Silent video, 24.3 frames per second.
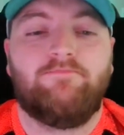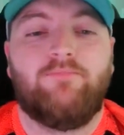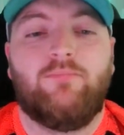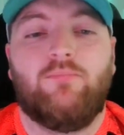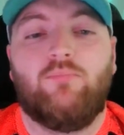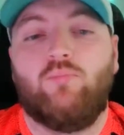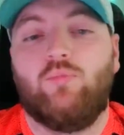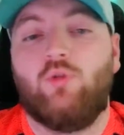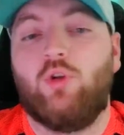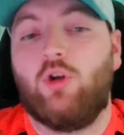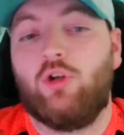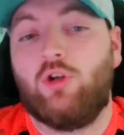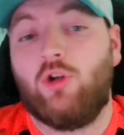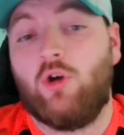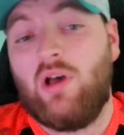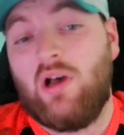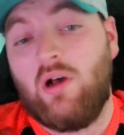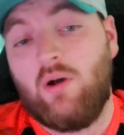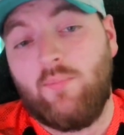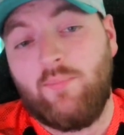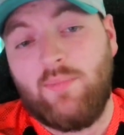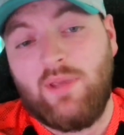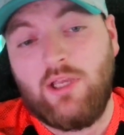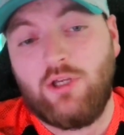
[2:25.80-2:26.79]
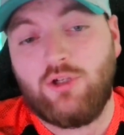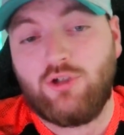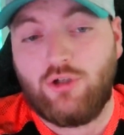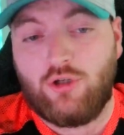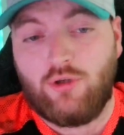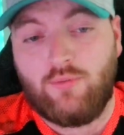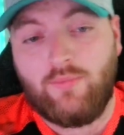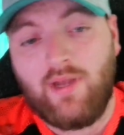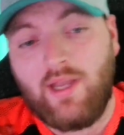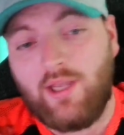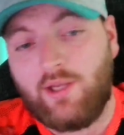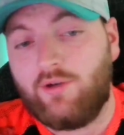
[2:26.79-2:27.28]
We don't know how major or
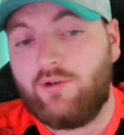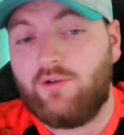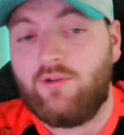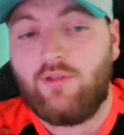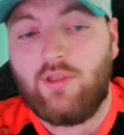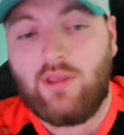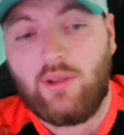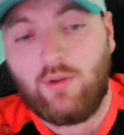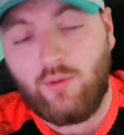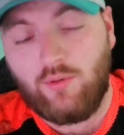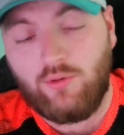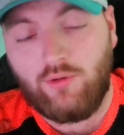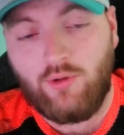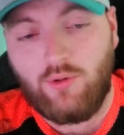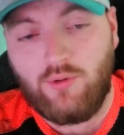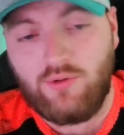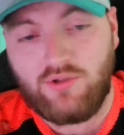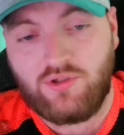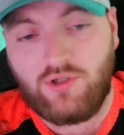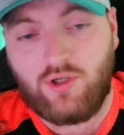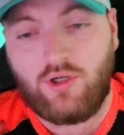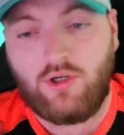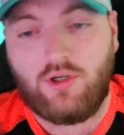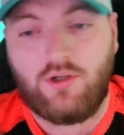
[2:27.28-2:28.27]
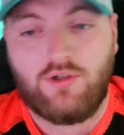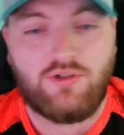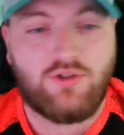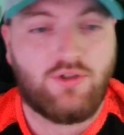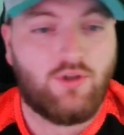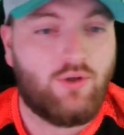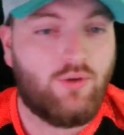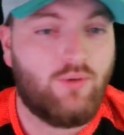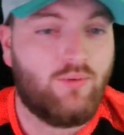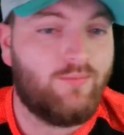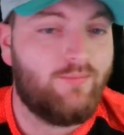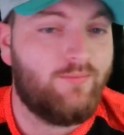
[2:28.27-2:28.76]
minor those are.
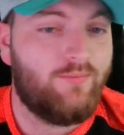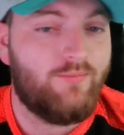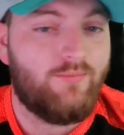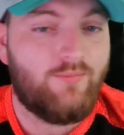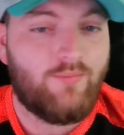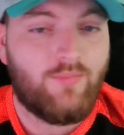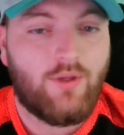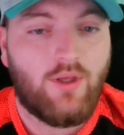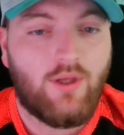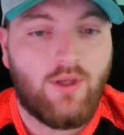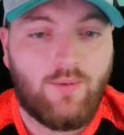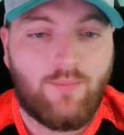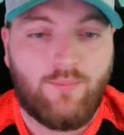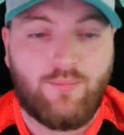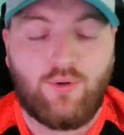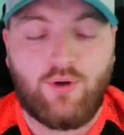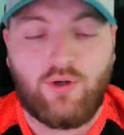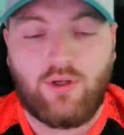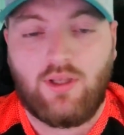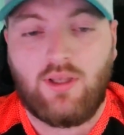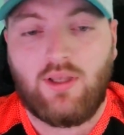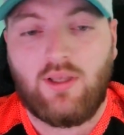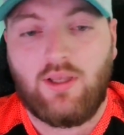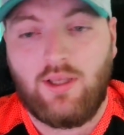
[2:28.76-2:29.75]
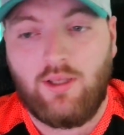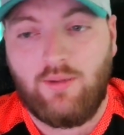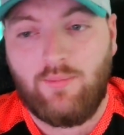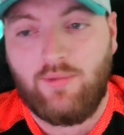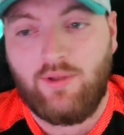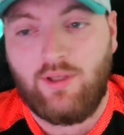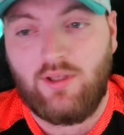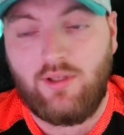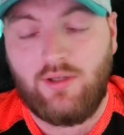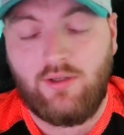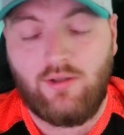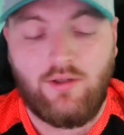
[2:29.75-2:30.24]
So bringing him
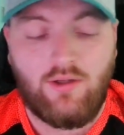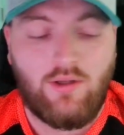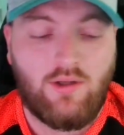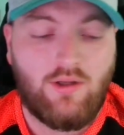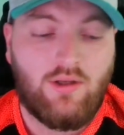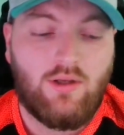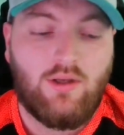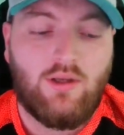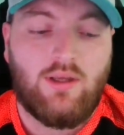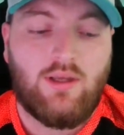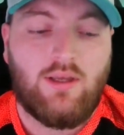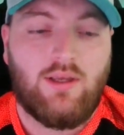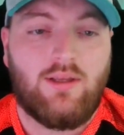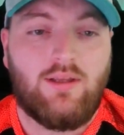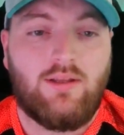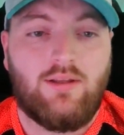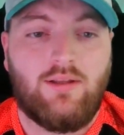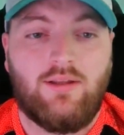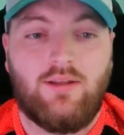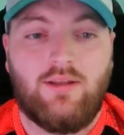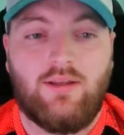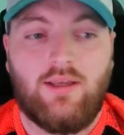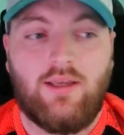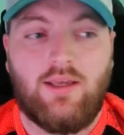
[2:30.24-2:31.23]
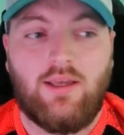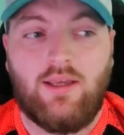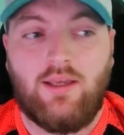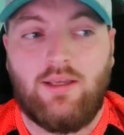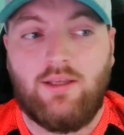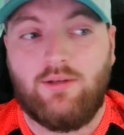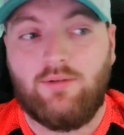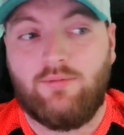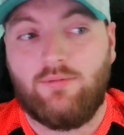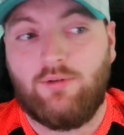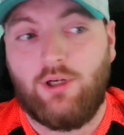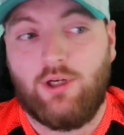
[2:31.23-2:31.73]
in
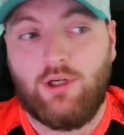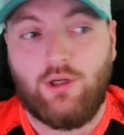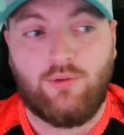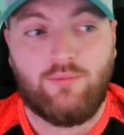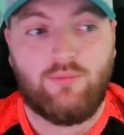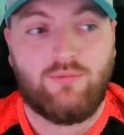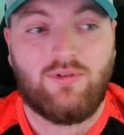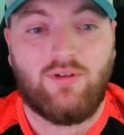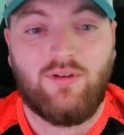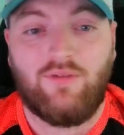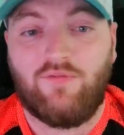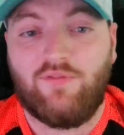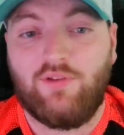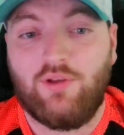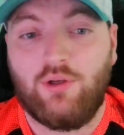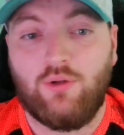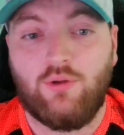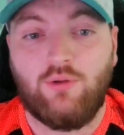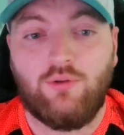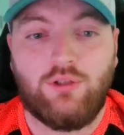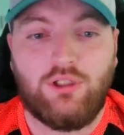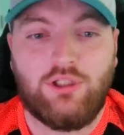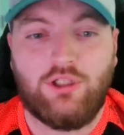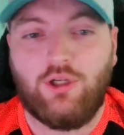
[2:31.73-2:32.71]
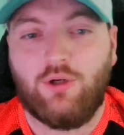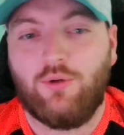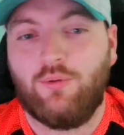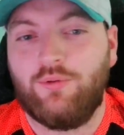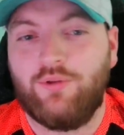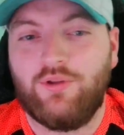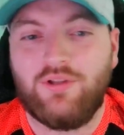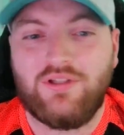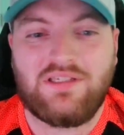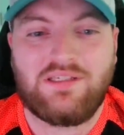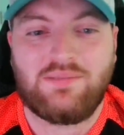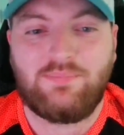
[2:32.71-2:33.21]
and, you know, to fill, you know,
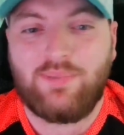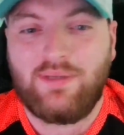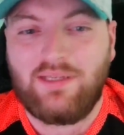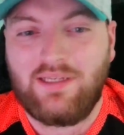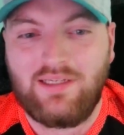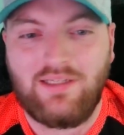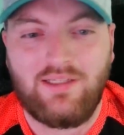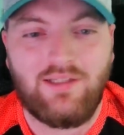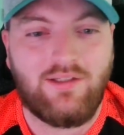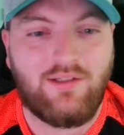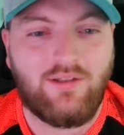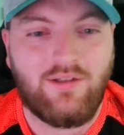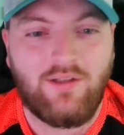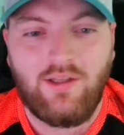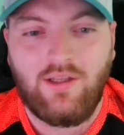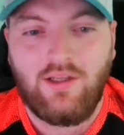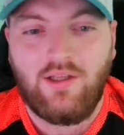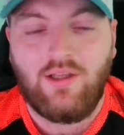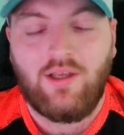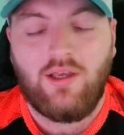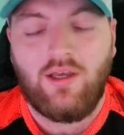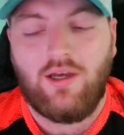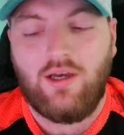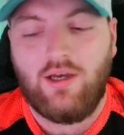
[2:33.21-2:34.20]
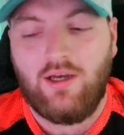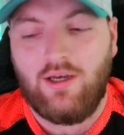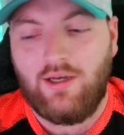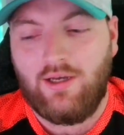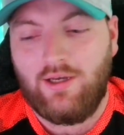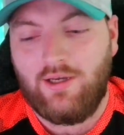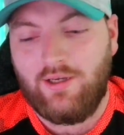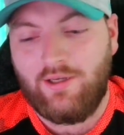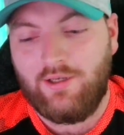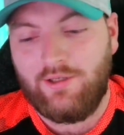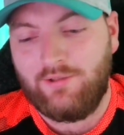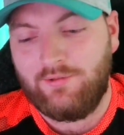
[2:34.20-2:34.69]
the speed
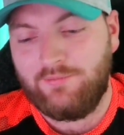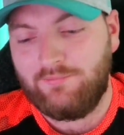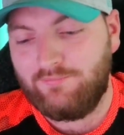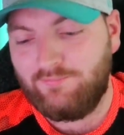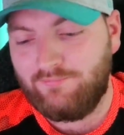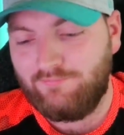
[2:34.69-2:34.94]
void,